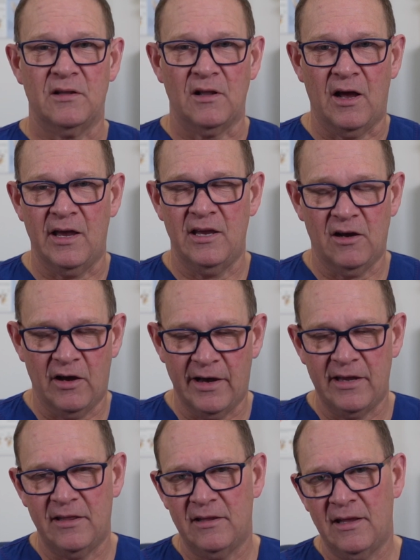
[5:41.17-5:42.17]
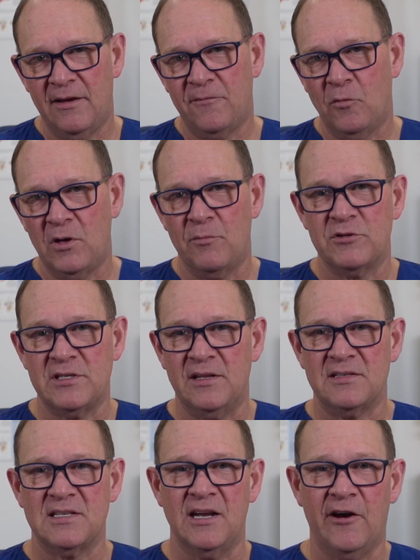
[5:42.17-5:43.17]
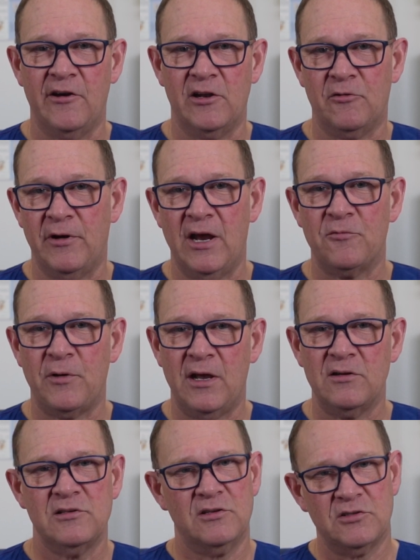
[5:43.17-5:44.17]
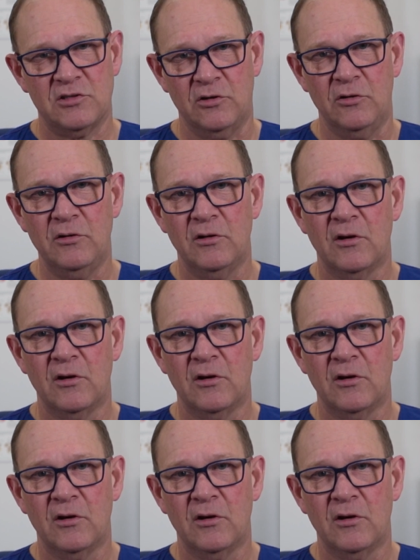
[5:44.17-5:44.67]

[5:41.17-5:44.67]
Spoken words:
Therefore, you present the scenario to ground round. 2.